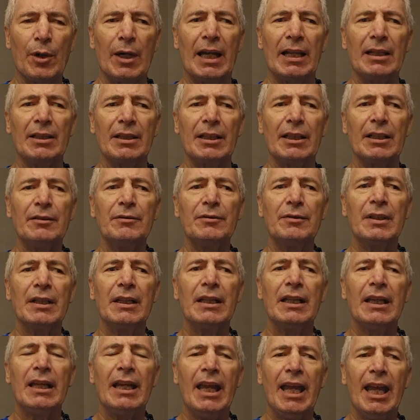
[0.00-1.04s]
I live.
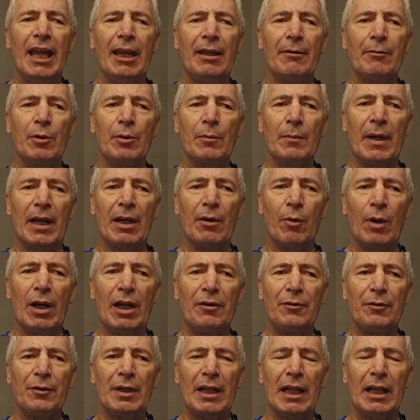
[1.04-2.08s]
And when my
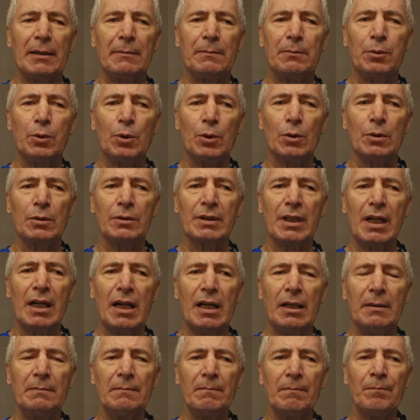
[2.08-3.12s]
wife and I pulled
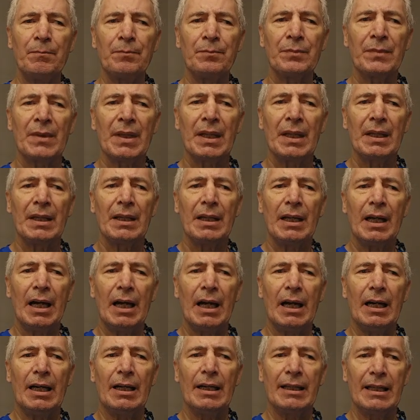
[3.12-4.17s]
up,
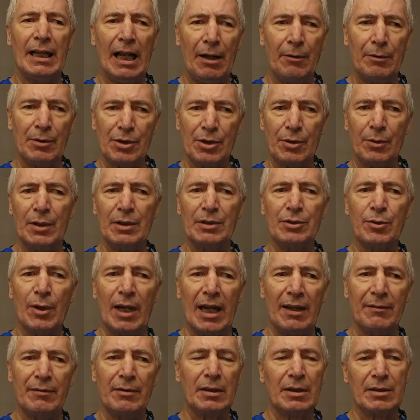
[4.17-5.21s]
and I was the one
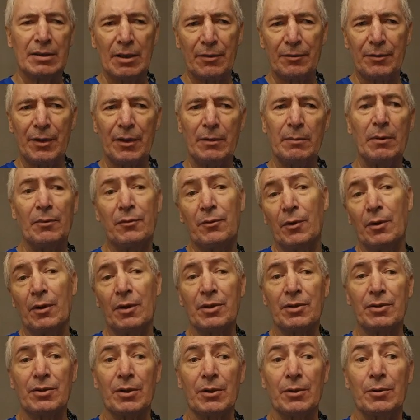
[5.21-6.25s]
driving because I figured before the
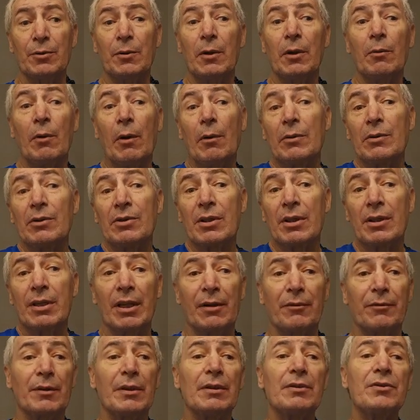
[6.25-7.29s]
surgery, what was the
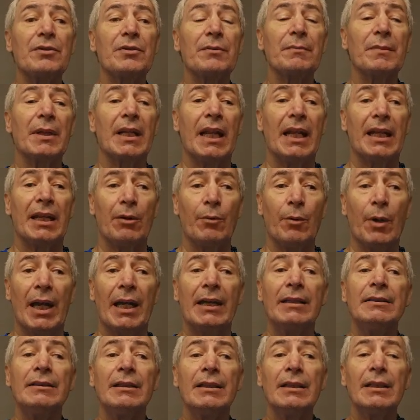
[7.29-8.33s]
difference? But anyway,